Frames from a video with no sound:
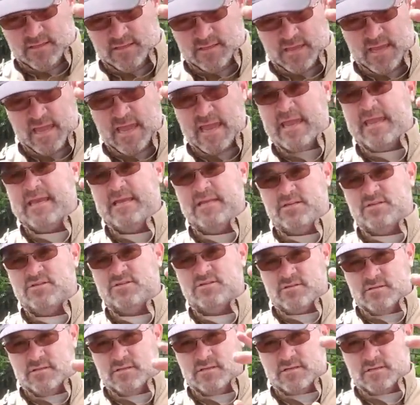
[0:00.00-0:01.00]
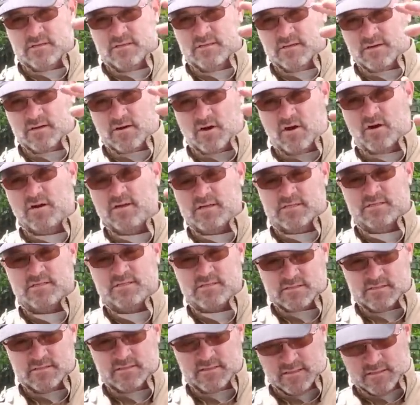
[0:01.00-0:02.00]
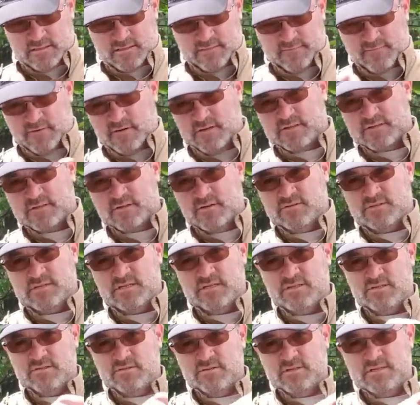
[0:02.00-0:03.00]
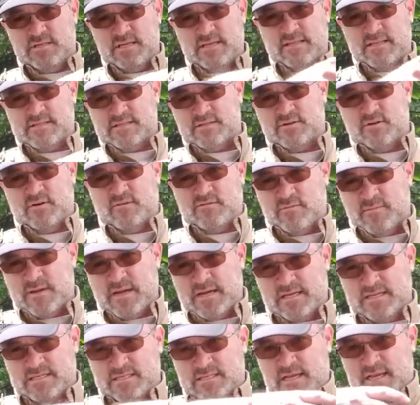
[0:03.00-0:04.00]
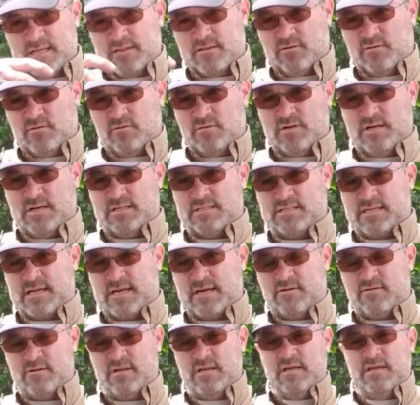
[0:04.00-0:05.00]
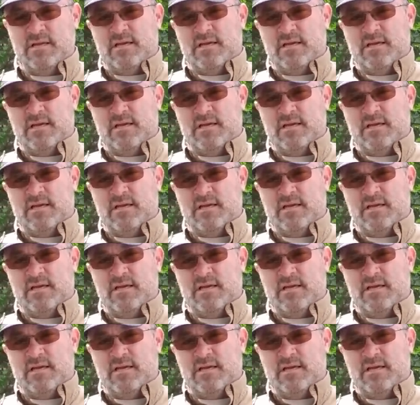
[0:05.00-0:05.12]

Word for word: cage the the carcass that the furnace goes into you take that screw off the back you slide the whole guts out